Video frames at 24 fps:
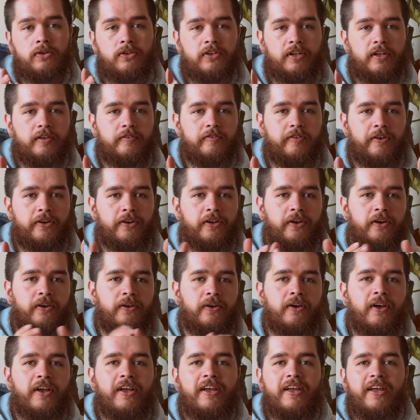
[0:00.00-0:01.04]
looking photo.
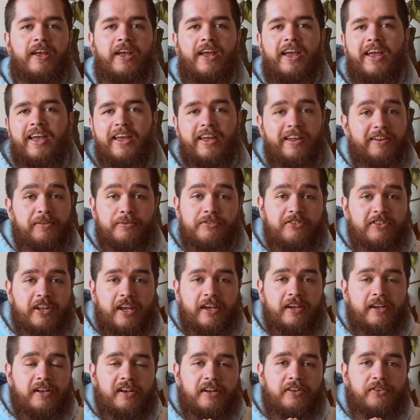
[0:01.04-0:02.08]
It was
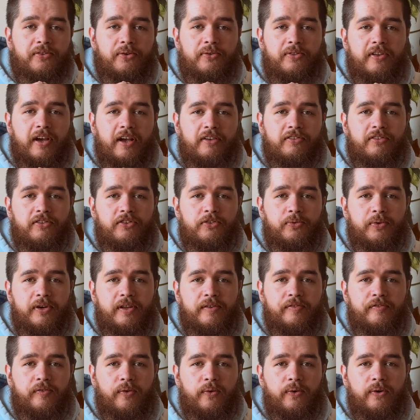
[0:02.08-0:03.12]
taken in
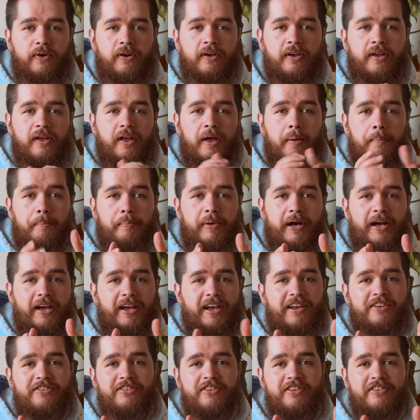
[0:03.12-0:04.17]
2024, but
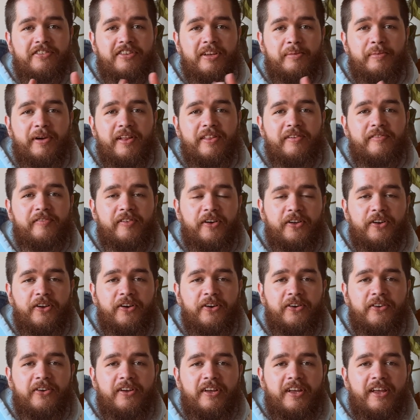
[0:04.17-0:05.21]
as you can see by the
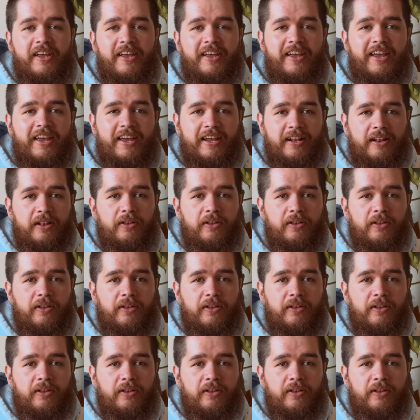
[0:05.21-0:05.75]
photo, it